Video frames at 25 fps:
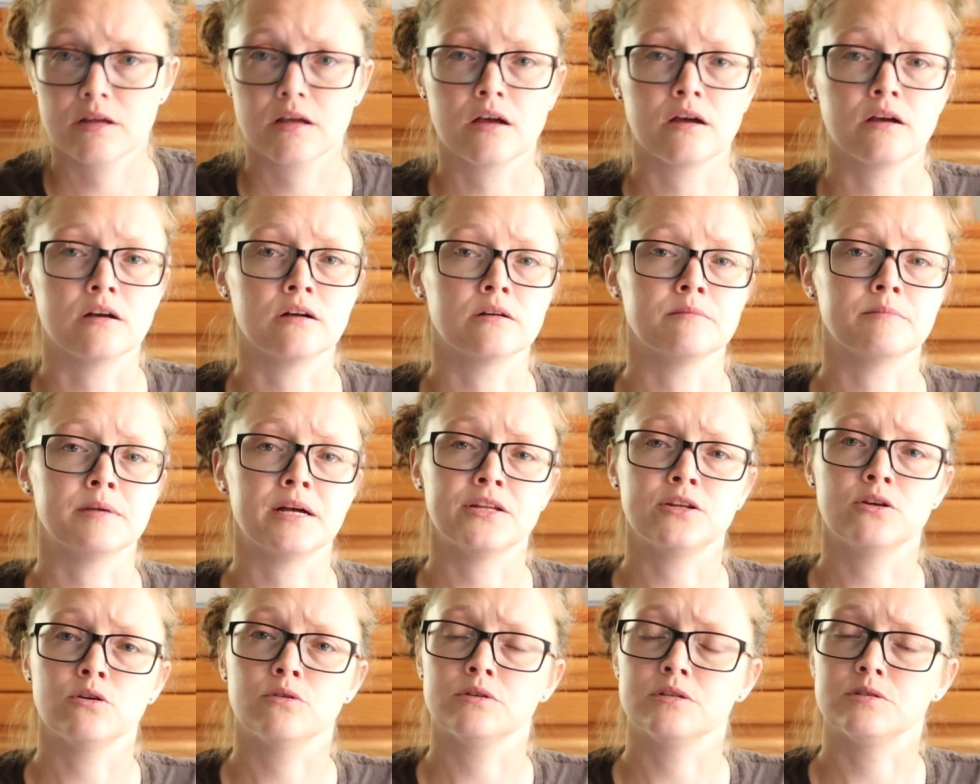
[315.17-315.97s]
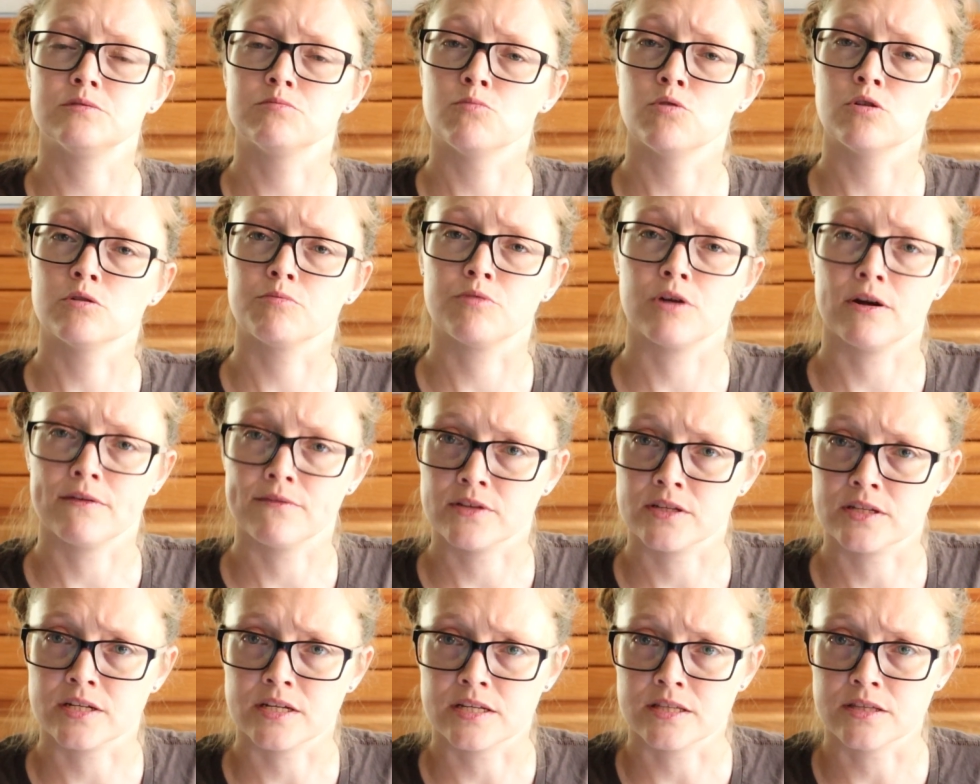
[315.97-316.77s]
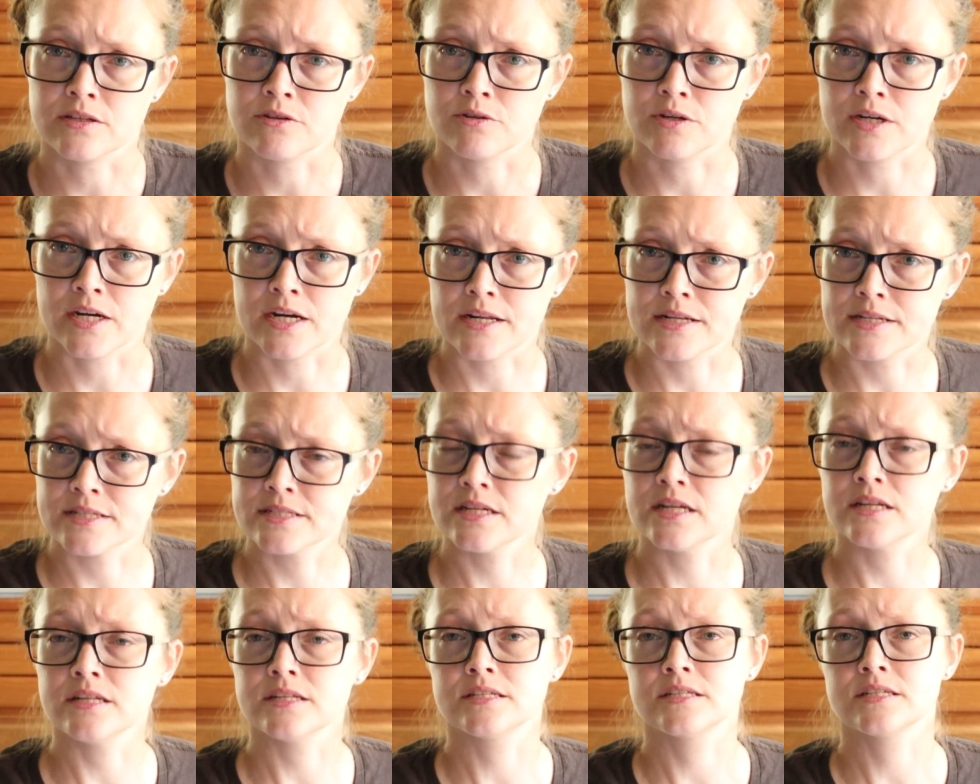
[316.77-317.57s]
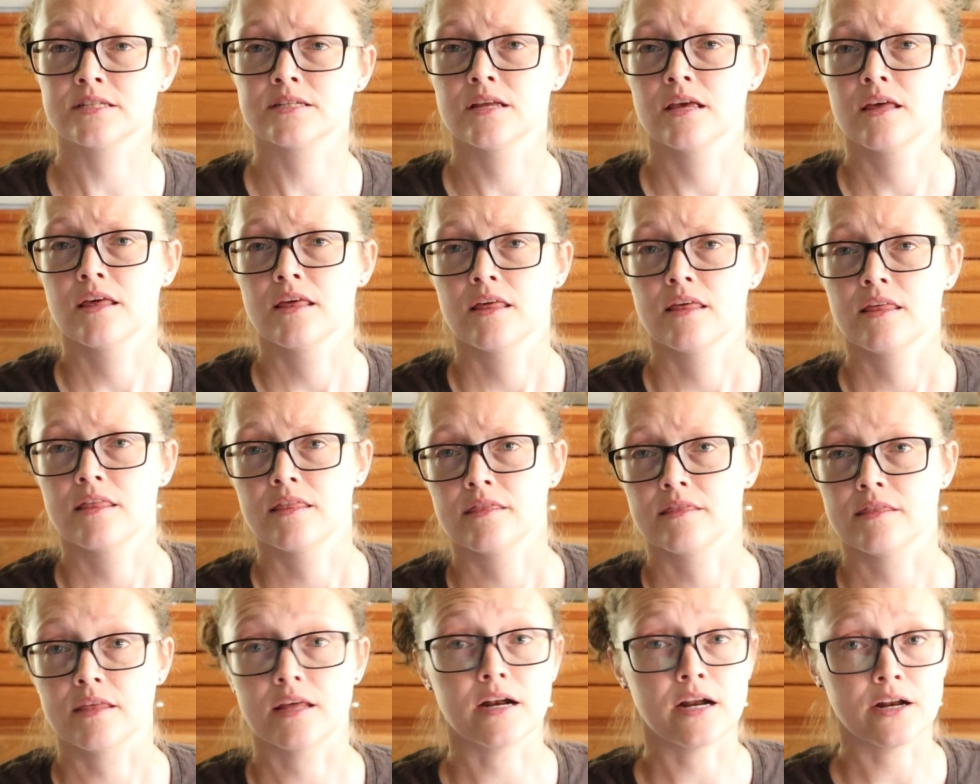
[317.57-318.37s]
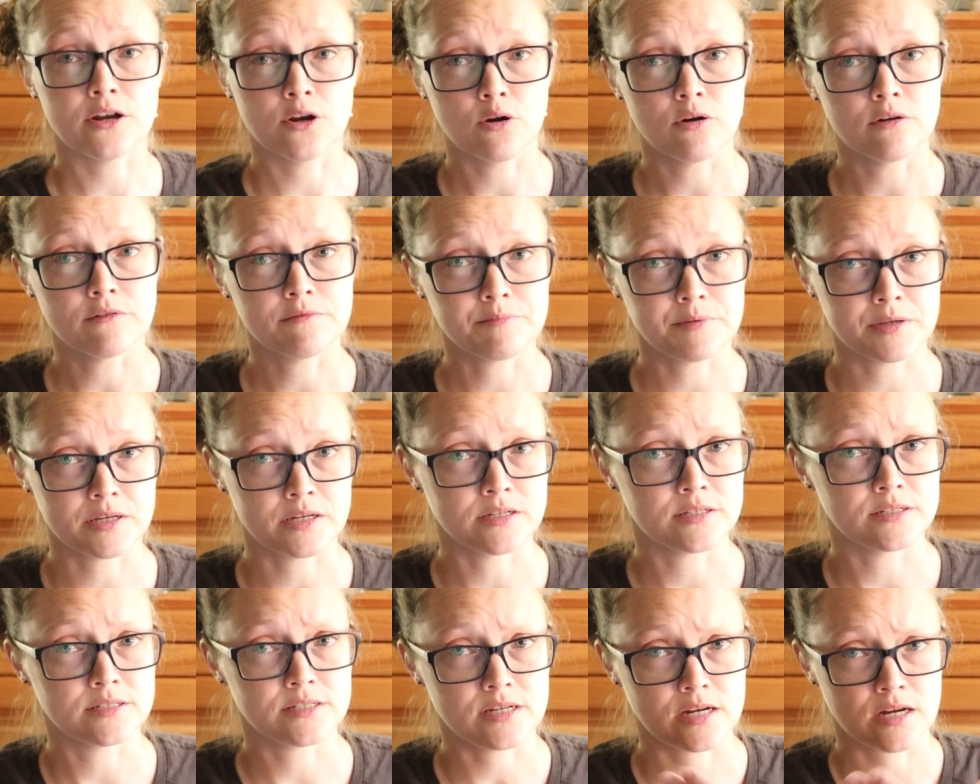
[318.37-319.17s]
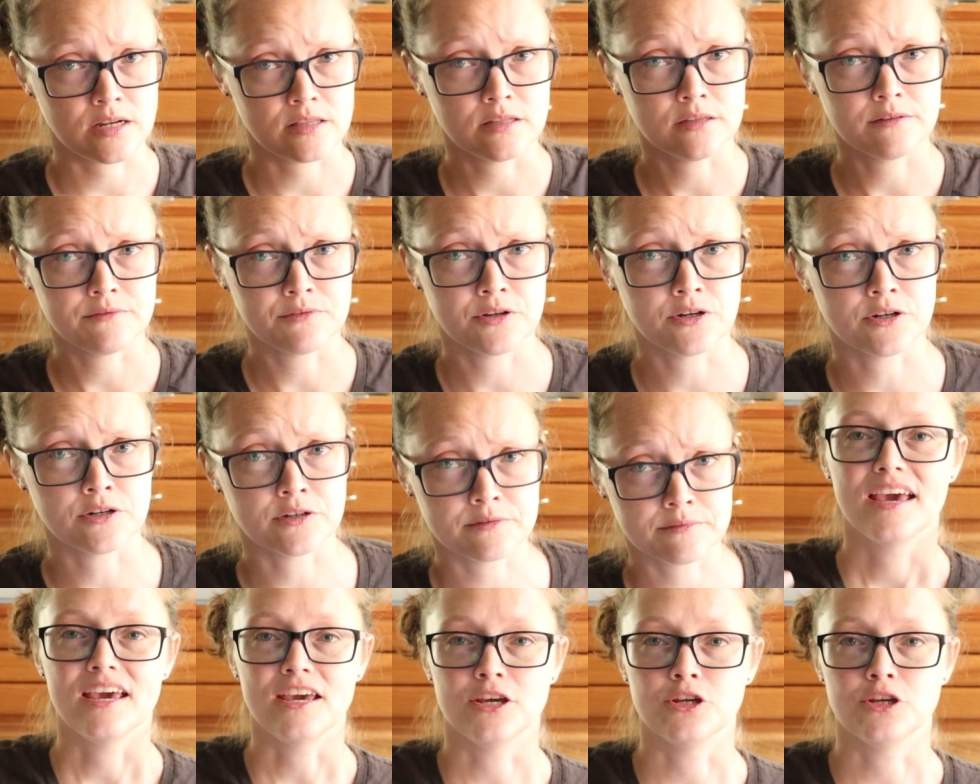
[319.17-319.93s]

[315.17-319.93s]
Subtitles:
I know it's more prevalent in the United States that I know of because I live here.